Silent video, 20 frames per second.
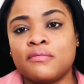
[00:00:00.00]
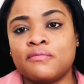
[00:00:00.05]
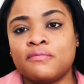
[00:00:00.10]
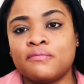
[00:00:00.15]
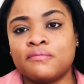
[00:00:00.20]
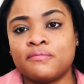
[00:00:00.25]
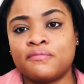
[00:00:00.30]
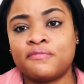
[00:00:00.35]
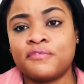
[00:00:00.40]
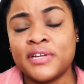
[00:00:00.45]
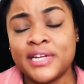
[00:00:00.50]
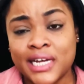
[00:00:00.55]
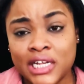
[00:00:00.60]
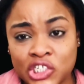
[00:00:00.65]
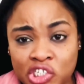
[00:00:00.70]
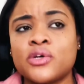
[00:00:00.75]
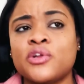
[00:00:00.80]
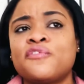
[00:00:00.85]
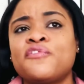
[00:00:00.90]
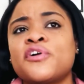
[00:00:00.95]

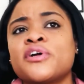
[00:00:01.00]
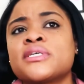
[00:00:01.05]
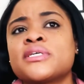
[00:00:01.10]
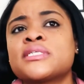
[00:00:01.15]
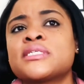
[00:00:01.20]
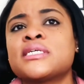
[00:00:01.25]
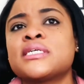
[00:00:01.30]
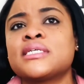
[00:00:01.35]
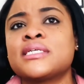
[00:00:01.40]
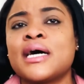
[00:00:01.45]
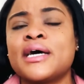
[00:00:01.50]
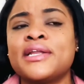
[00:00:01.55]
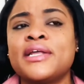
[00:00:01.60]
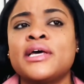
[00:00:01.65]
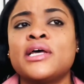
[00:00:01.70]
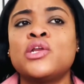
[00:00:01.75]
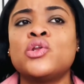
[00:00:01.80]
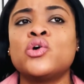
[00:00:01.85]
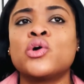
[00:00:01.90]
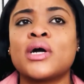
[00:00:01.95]
financial. First thing that
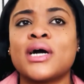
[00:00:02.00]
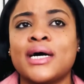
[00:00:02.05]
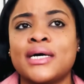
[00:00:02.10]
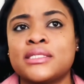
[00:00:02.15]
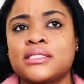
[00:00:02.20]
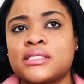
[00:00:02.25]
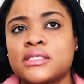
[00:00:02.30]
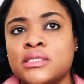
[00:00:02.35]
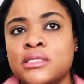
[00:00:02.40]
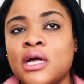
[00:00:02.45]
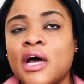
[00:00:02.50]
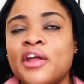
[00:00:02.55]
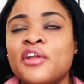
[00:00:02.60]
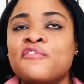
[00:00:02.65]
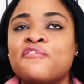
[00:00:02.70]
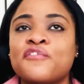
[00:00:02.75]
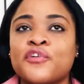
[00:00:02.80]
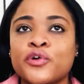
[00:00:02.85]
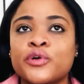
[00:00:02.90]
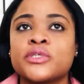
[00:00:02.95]
they'll look at, not the
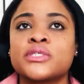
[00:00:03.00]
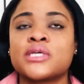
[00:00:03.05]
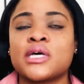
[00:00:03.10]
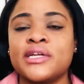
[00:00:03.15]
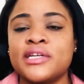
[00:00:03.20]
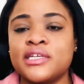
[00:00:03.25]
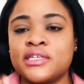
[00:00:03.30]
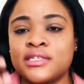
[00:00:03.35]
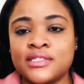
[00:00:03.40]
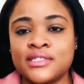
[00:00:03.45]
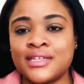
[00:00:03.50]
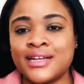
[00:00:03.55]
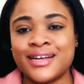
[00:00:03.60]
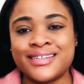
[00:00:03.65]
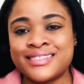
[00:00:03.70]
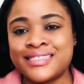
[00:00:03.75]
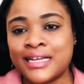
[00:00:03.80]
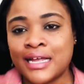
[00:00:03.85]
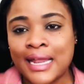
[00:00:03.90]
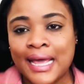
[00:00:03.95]
first, because it's
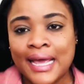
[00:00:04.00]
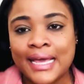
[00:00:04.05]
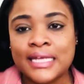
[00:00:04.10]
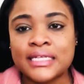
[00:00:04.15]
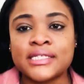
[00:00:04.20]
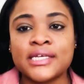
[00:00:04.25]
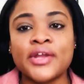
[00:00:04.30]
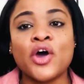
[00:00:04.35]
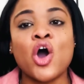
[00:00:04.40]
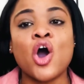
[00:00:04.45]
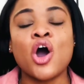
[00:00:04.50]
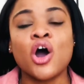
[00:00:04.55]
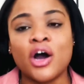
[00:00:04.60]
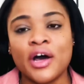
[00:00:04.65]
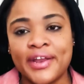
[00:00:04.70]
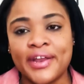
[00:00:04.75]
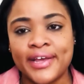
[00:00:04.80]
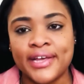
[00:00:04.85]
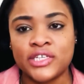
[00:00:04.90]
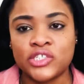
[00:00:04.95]
not like it's an
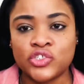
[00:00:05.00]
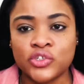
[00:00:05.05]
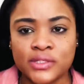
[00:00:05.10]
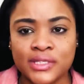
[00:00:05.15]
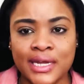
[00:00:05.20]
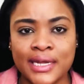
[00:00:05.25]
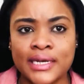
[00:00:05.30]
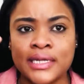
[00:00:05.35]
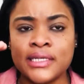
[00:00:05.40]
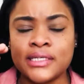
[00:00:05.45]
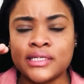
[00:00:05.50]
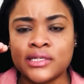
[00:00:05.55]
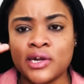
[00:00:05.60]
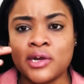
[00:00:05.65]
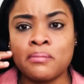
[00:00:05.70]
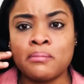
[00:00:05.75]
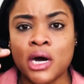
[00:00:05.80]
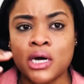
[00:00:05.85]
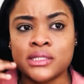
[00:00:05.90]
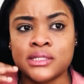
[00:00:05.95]
order. It's just that these are the
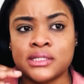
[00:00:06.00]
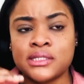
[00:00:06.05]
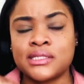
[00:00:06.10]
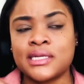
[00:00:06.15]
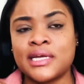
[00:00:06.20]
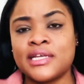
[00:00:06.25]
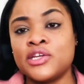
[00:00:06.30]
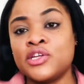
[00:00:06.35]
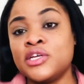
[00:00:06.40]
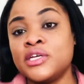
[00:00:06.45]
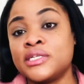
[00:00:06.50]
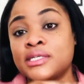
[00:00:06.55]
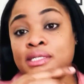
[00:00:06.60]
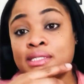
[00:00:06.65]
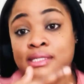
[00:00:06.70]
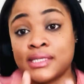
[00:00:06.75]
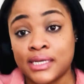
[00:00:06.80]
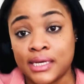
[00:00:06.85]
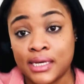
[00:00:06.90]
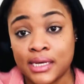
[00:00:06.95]
boxes that you need to
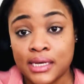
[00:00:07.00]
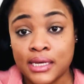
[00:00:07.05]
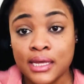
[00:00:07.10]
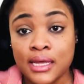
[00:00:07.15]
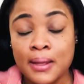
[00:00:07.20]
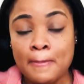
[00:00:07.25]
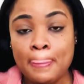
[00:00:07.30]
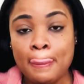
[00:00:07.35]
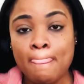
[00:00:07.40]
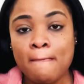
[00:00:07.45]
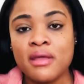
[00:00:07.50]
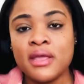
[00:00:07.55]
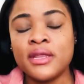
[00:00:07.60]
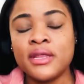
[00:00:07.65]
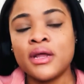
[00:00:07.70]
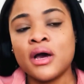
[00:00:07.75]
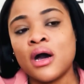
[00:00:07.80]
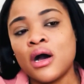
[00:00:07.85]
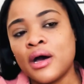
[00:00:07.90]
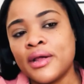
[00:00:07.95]
tick in
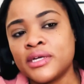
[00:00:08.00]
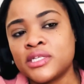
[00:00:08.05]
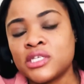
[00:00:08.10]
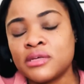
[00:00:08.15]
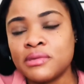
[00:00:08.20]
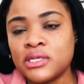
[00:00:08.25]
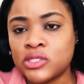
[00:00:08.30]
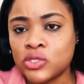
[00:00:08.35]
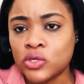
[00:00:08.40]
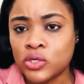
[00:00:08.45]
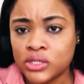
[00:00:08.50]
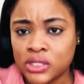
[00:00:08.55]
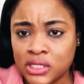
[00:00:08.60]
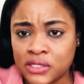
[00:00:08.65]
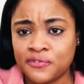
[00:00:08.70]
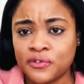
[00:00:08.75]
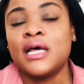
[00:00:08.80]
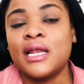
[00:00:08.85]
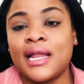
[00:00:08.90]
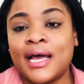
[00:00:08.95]
order to be
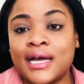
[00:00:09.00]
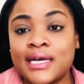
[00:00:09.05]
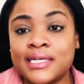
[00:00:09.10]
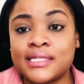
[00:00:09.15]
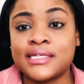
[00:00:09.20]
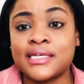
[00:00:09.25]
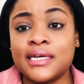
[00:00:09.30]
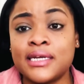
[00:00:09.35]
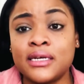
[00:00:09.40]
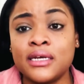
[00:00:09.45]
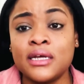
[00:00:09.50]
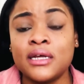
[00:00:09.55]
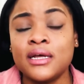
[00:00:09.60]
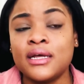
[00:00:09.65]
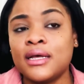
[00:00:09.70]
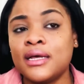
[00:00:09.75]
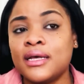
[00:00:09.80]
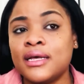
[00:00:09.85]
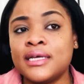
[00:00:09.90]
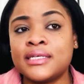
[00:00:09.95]
successful. Like I said,
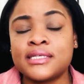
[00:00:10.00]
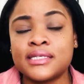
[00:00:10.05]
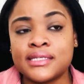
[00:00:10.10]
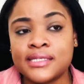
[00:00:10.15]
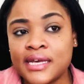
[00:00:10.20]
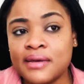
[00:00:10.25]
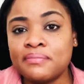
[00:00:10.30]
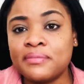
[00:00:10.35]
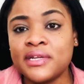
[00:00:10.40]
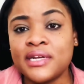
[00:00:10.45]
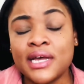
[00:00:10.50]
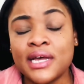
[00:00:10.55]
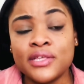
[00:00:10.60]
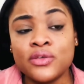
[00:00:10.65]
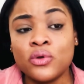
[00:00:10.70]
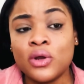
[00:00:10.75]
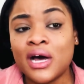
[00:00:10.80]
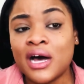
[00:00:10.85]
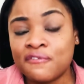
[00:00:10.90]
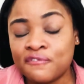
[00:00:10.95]
it's the same thing that
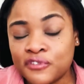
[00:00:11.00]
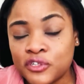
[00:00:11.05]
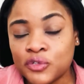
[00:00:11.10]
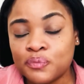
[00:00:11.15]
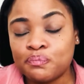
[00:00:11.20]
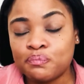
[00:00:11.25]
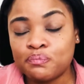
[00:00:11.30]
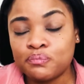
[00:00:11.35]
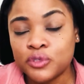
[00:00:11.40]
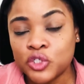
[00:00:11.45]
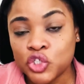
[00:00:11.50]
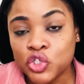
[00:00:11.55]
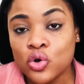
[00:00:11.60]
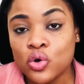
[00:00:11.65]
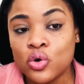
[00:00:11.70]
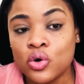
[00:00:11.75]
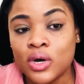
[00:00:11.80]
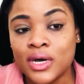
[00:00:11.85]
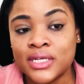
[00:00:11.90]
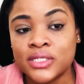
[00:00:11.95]
you'll have to
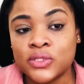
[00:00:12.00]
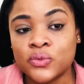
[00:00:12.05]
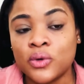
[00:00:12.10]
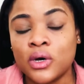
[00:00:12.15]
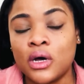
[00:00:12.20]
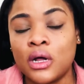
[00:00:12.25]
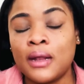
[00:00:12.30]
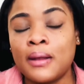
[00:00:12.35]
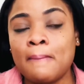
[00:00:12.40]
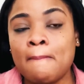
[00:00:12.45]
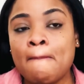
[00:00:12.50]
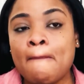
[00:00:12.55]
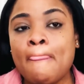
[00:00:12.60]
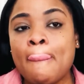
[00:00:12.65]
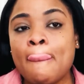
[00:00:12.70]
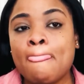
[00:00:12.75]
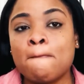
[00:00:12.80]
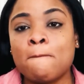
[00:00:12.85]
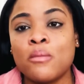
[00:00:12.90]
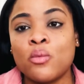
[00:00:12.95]
show as well
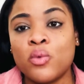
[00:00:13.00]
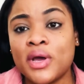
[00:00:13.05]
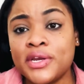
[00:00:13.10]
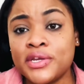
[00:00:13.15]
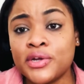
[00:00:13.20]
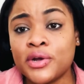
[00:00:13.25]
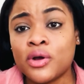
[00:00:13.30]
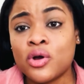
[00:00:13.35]
when you're